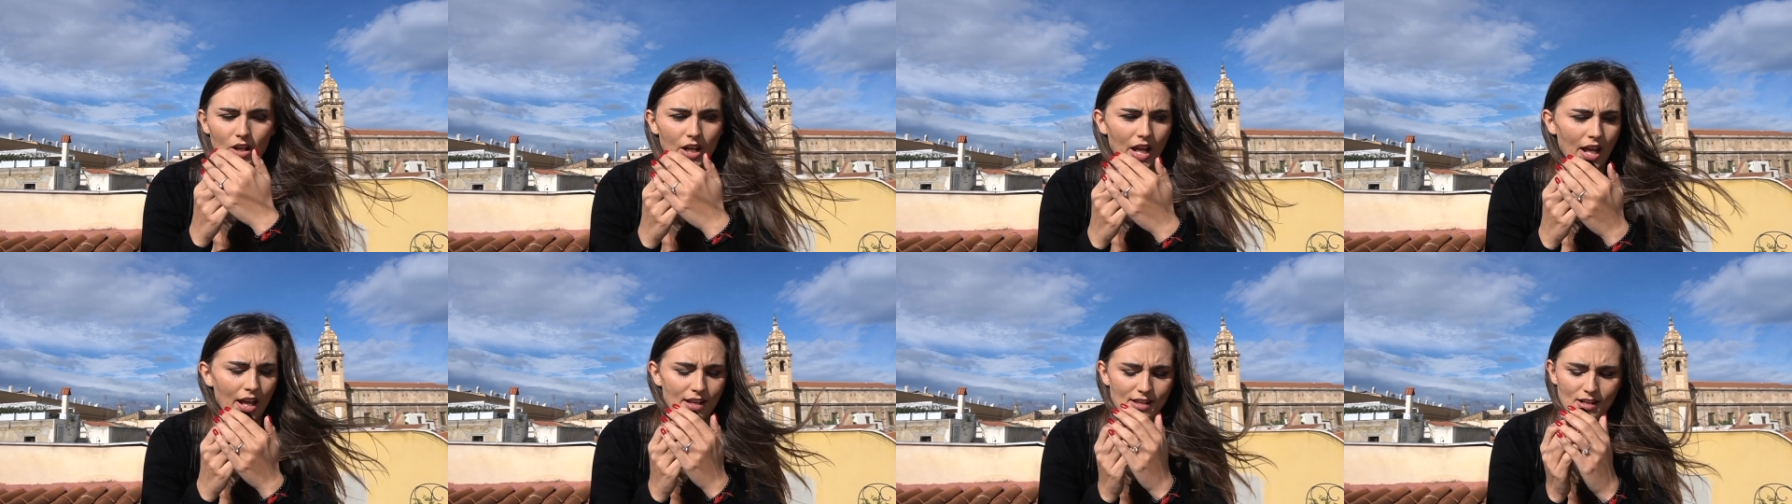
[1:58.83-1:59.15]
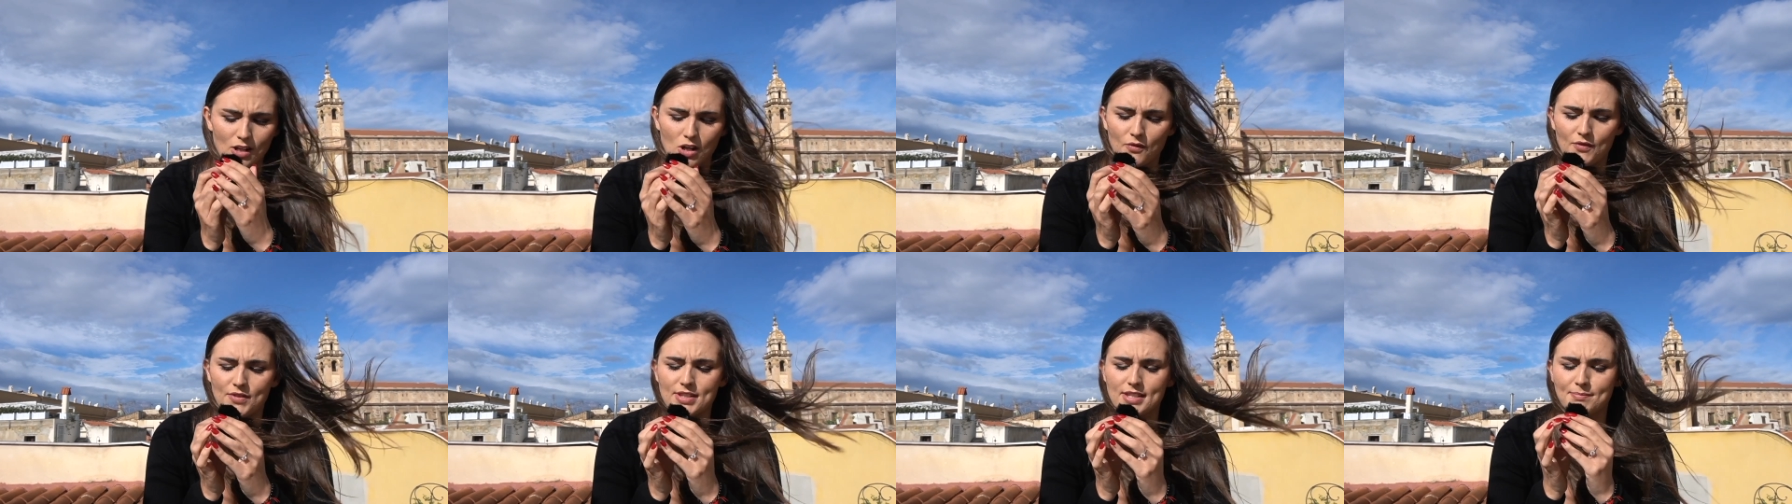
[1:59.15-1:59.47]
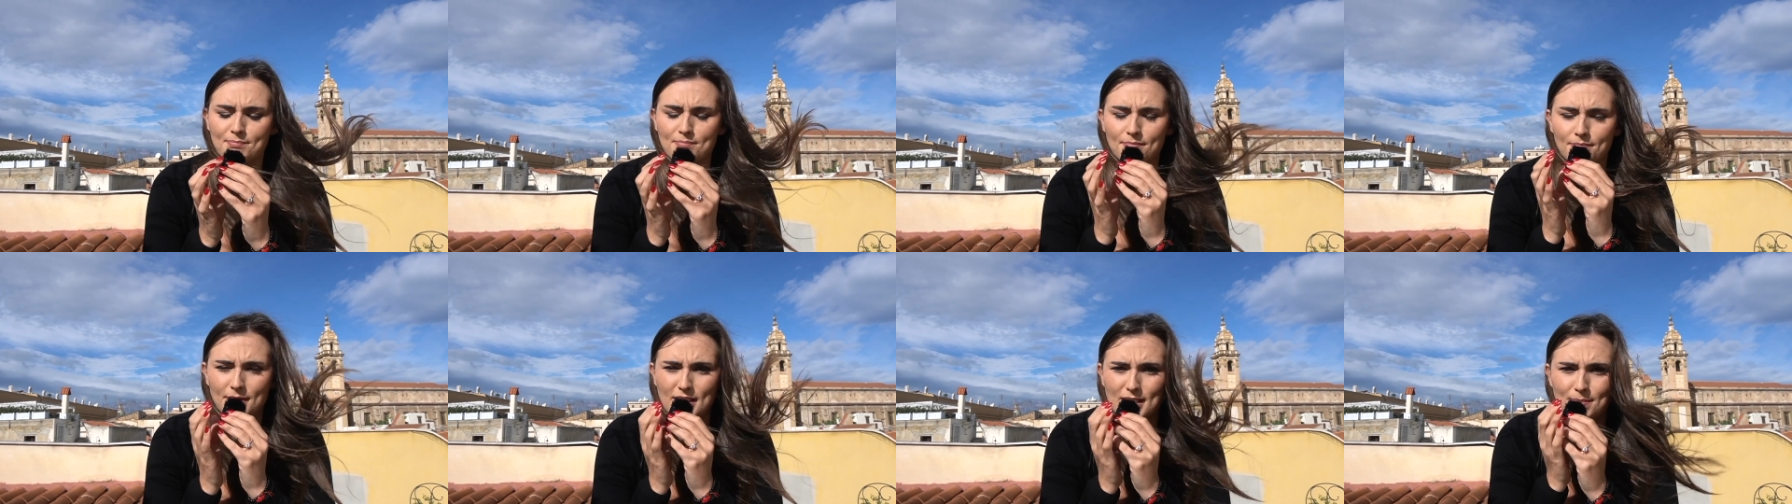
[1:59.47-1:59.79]
Okay, I don't know if
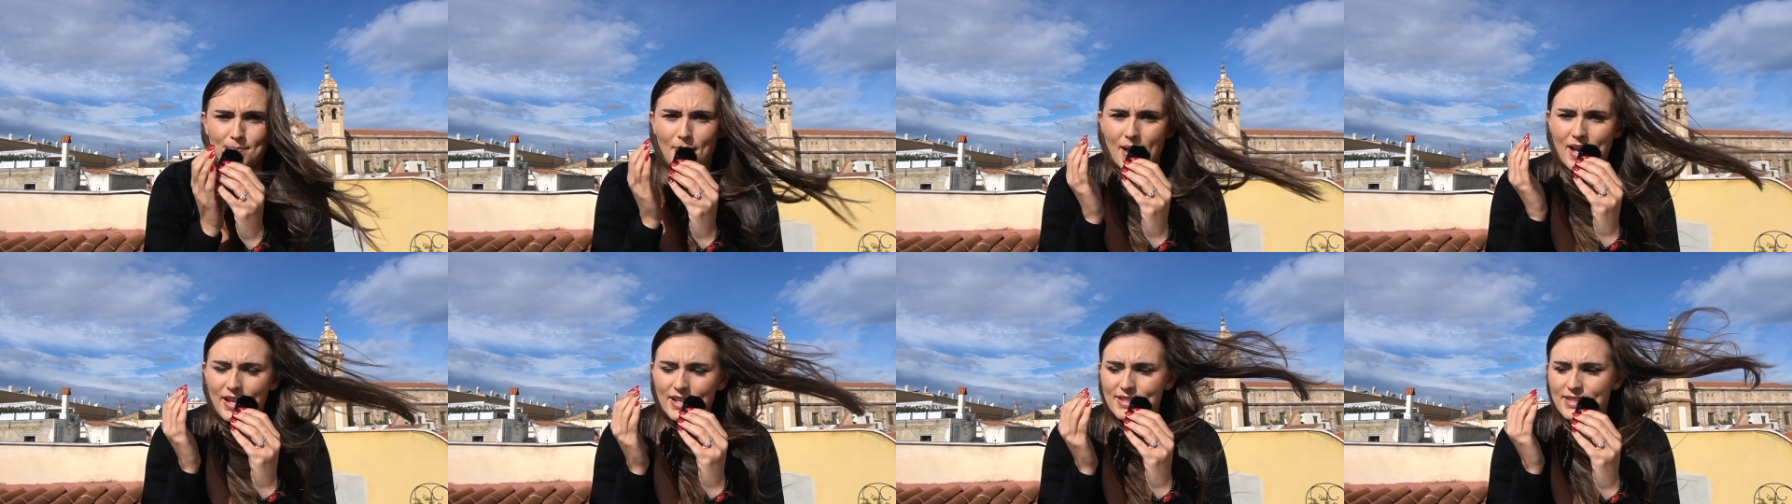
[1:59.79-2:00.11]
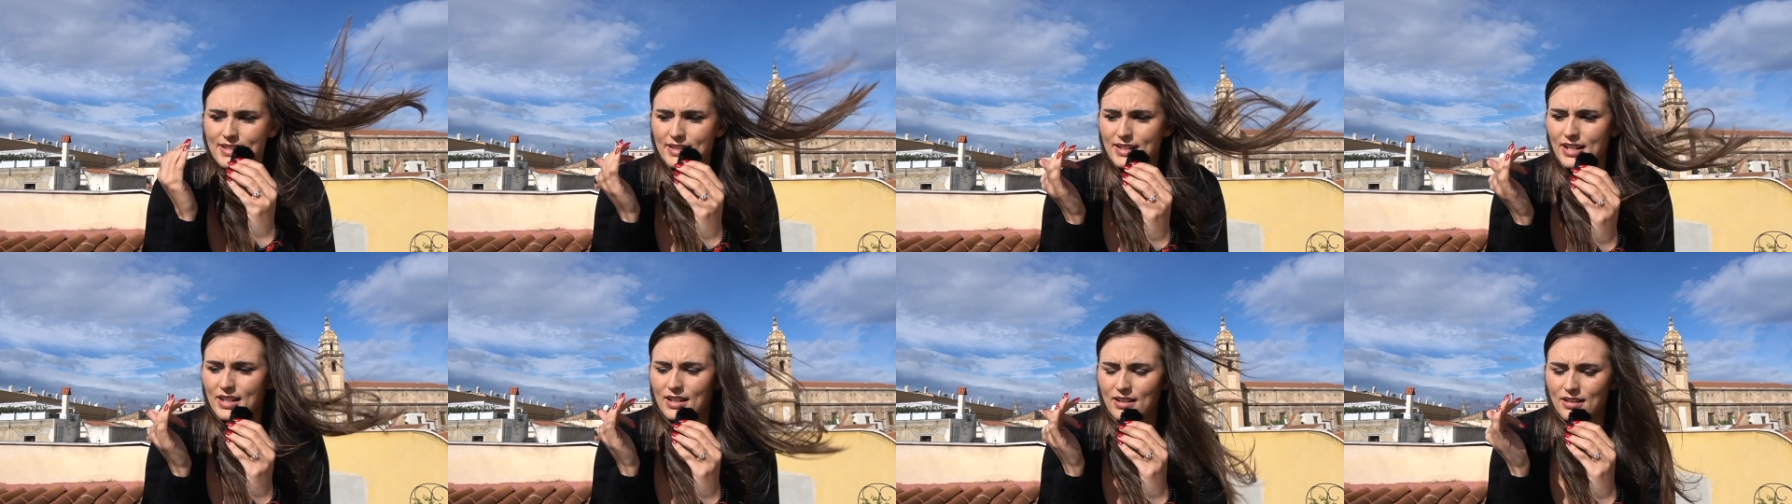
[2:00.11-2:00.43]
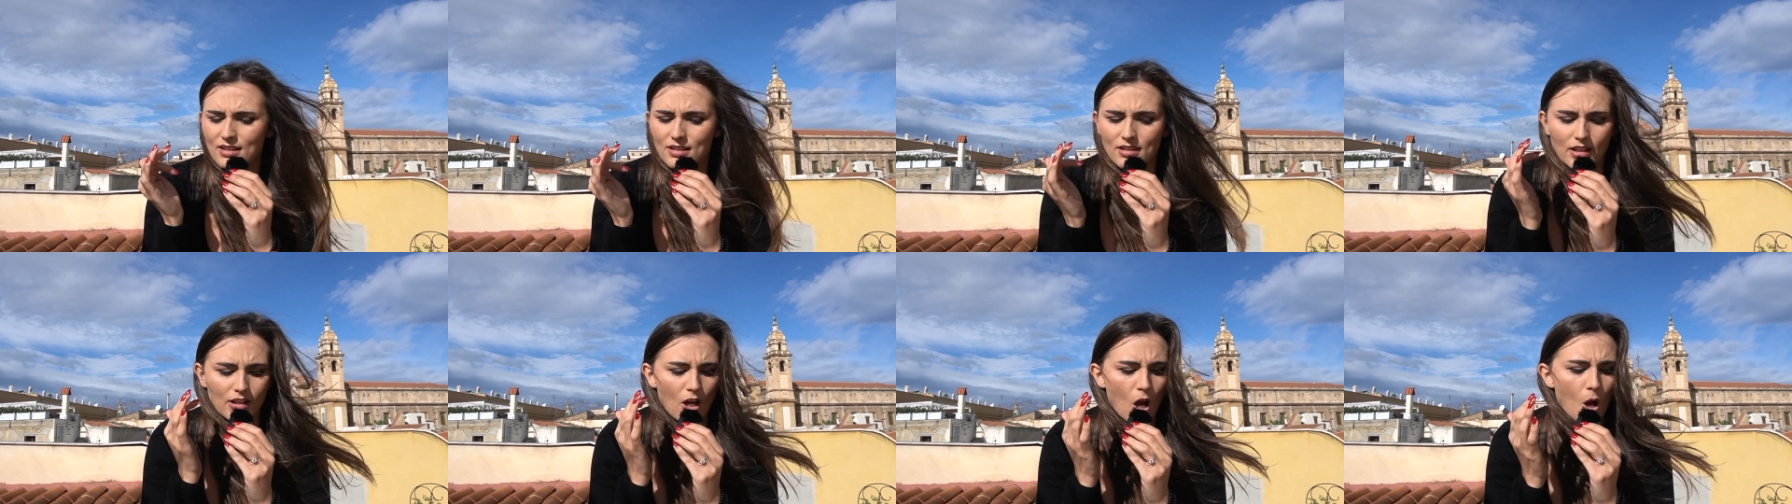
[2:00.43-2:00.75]
this mic is getting
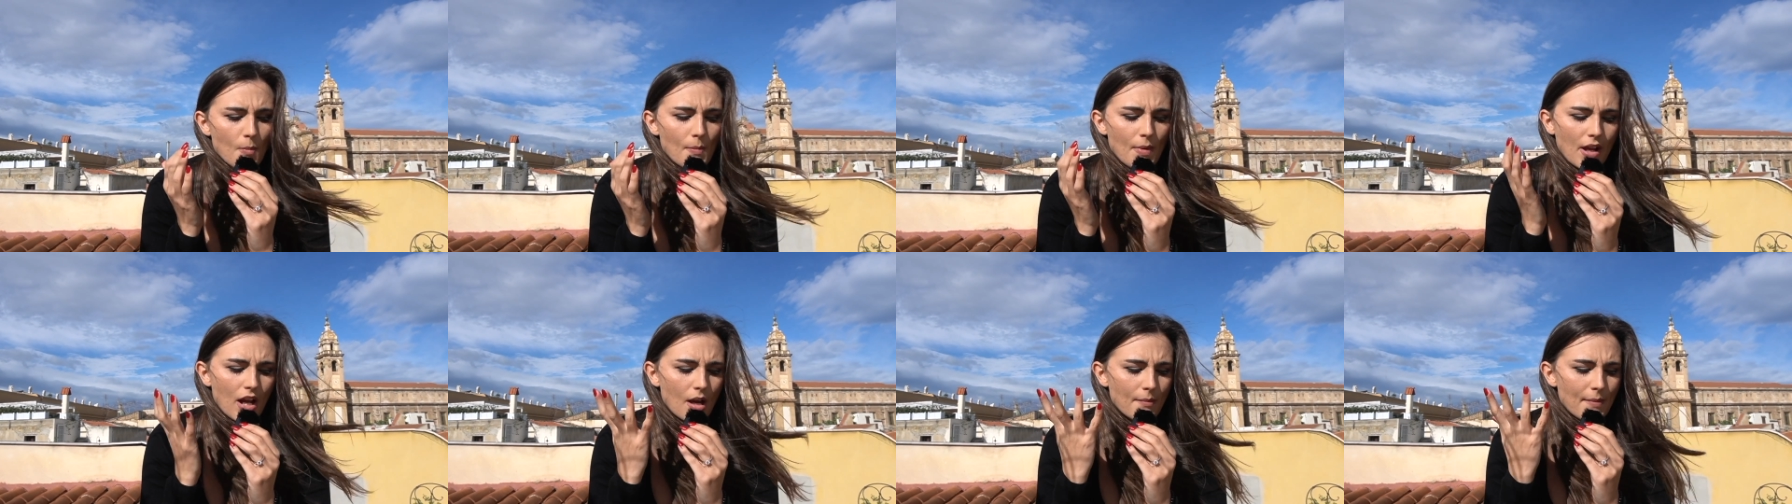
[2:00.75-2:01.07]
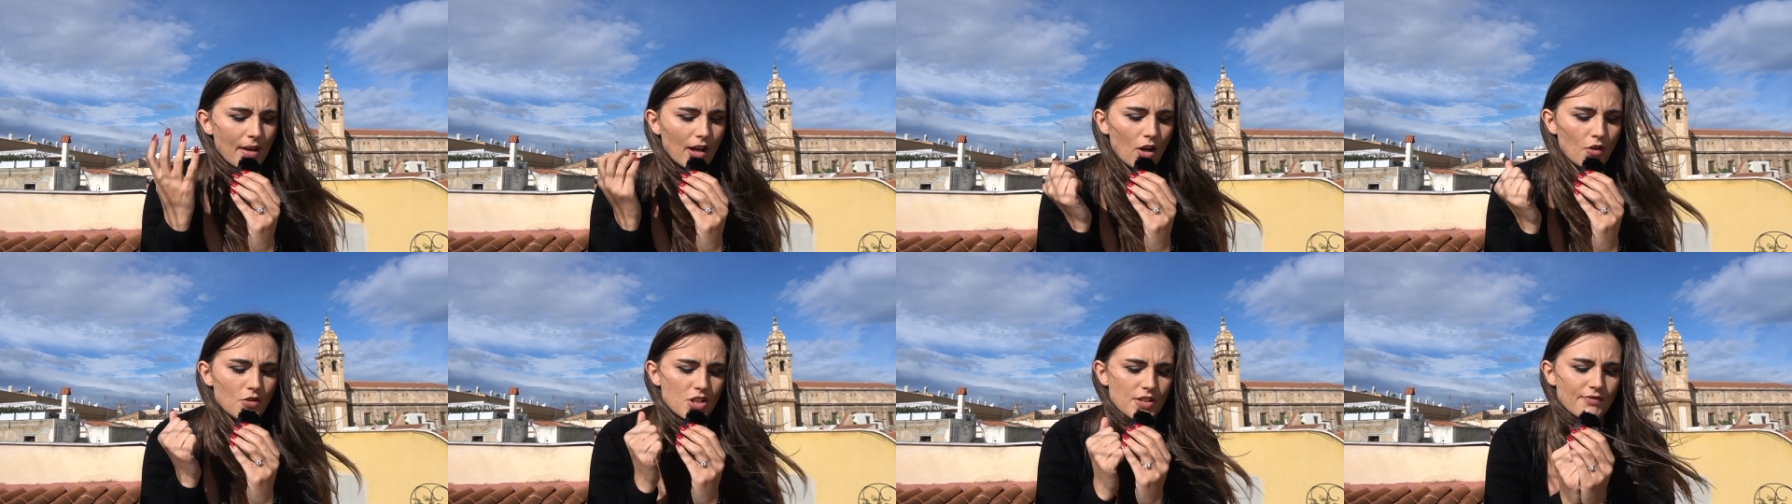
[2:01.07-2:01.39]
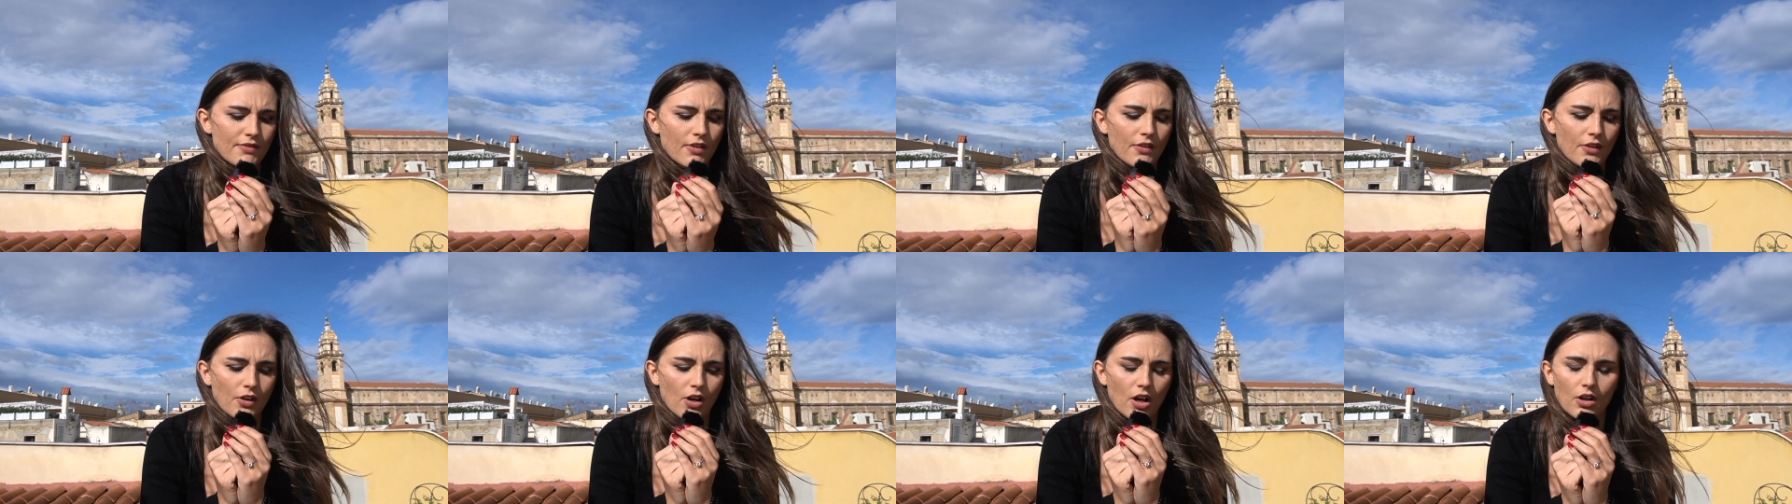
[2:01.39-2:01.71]
like, oh my god, my coat
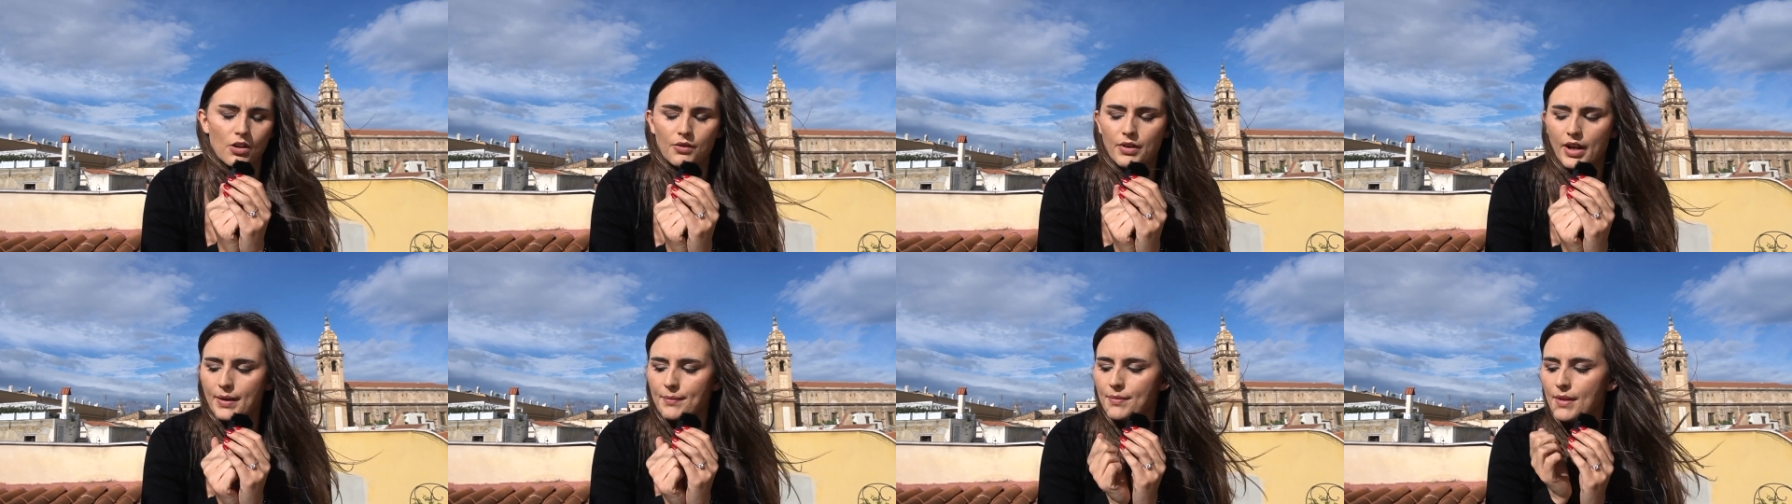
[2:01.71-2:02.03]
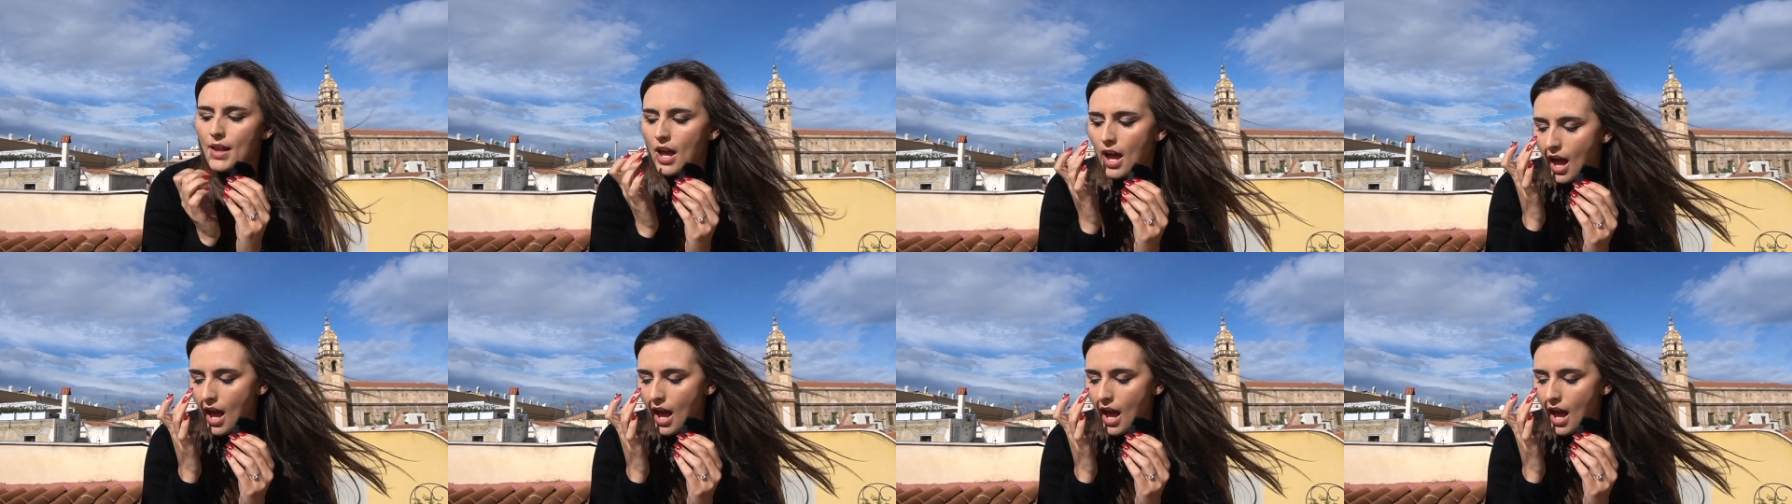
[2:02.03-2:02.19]
just fell on the ground. Great.